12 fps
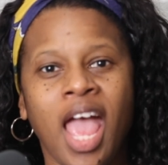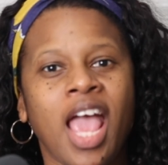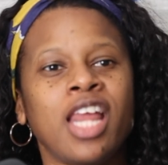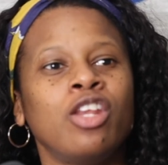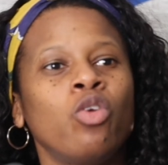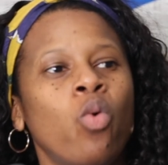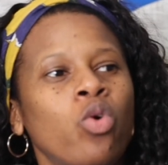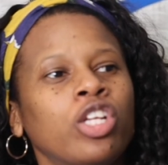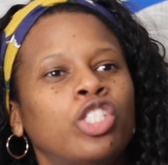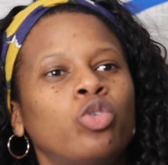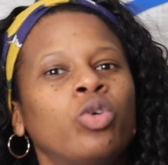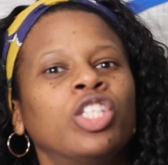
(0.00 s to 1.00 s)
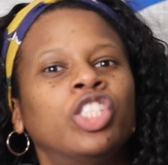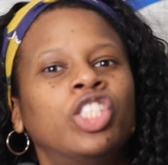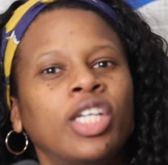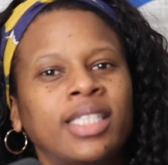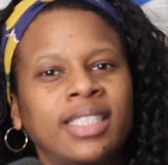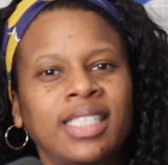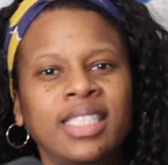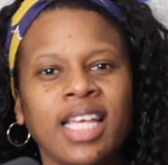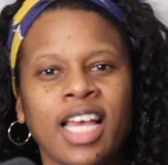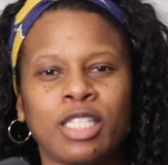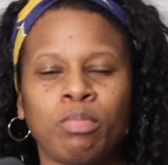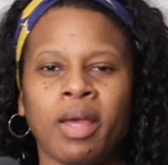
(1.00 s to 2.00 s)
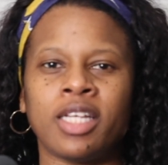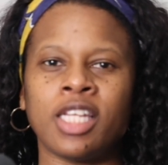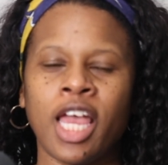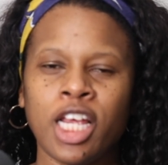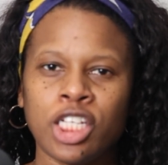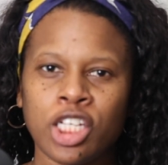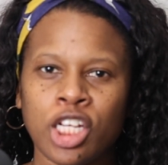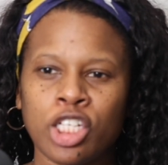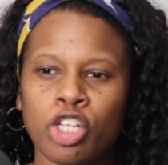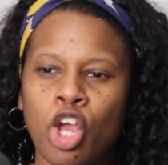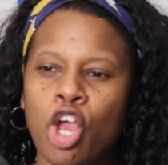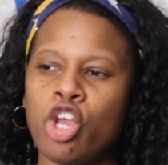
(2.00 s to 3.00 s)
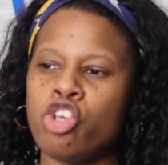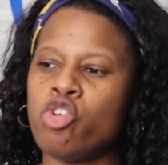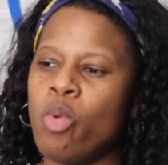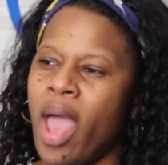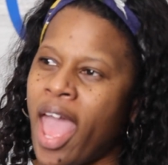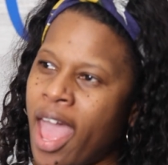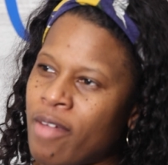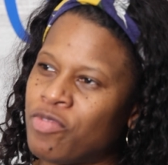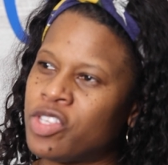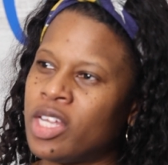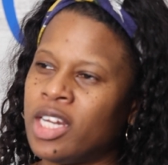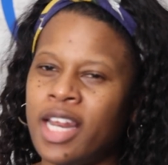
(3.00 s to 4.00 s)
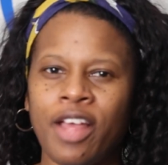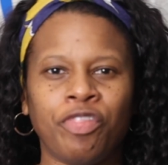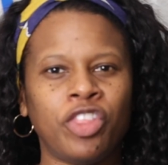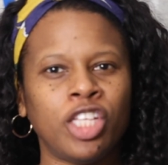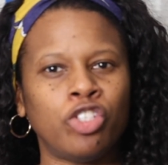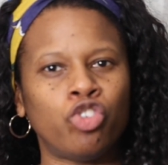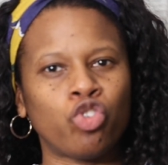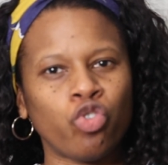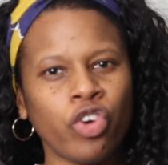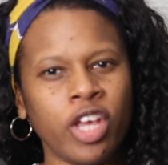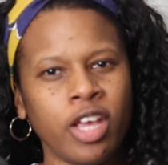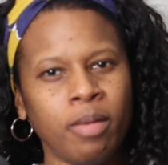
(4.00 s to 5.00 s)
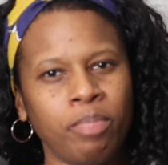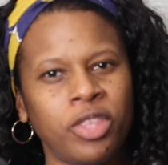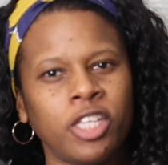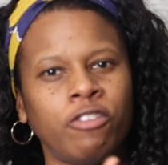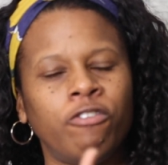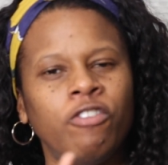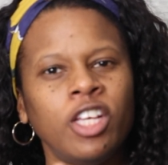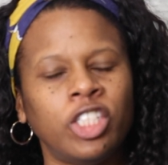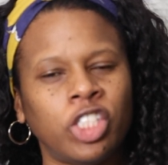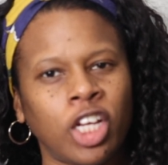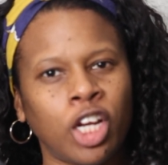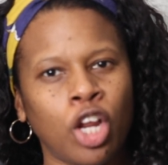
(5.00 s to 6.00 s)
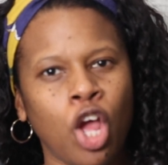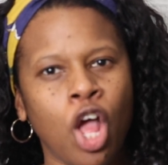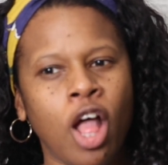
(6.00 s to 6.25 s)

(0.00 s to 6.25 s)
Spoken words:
And in order to adjust these expectations, you have to let this dream, this vision,